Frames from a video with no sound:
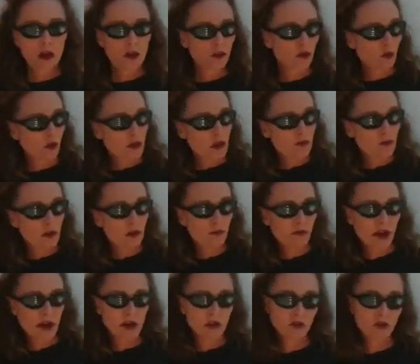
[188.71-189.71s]
So even
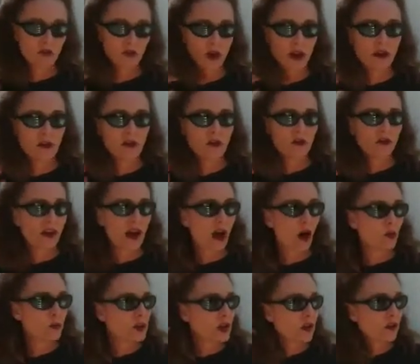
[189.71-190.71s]
if I can straighten this
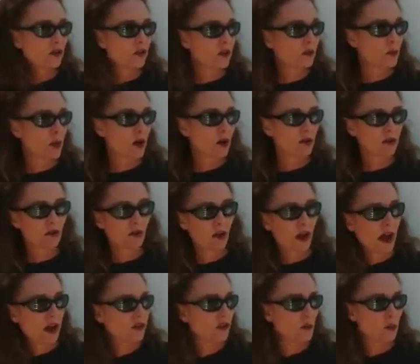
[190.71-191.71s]
out, because this part still
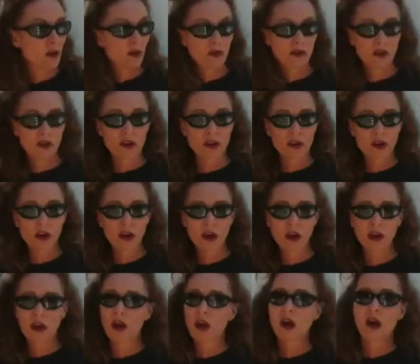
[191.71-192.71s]
has the Brazilian in
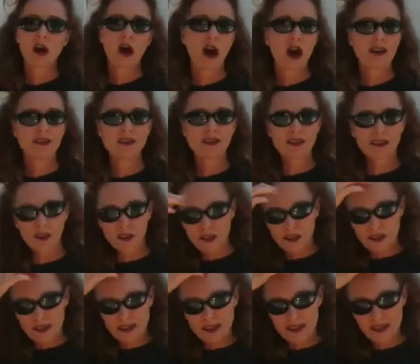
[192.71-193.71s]
it, I still
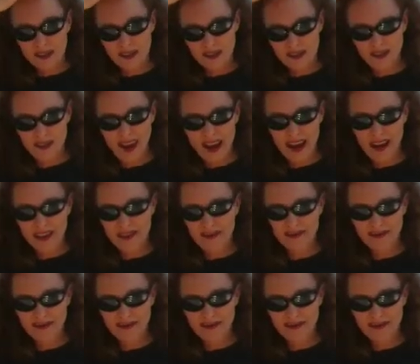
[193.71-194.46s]
see this, like,